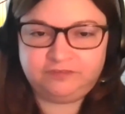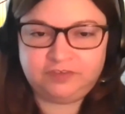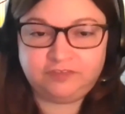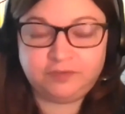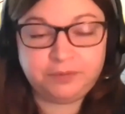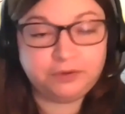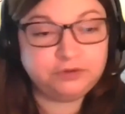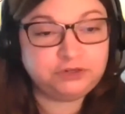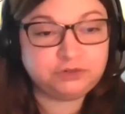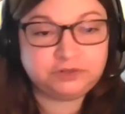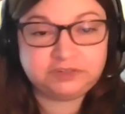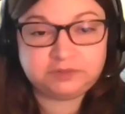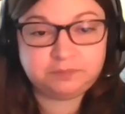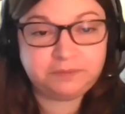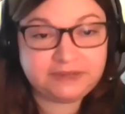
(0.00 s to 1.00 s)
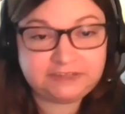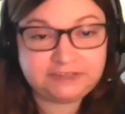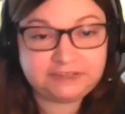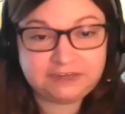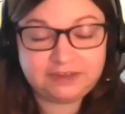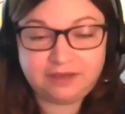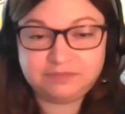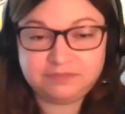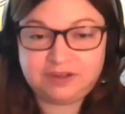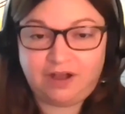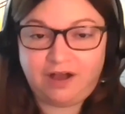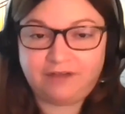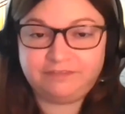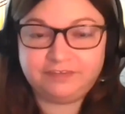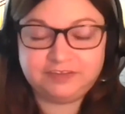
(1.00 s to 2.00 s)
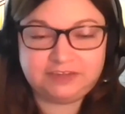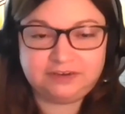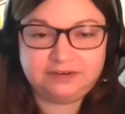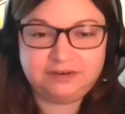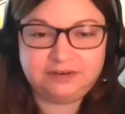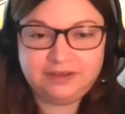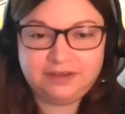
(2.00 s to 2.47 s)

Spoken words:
a pro-choice president comes to office and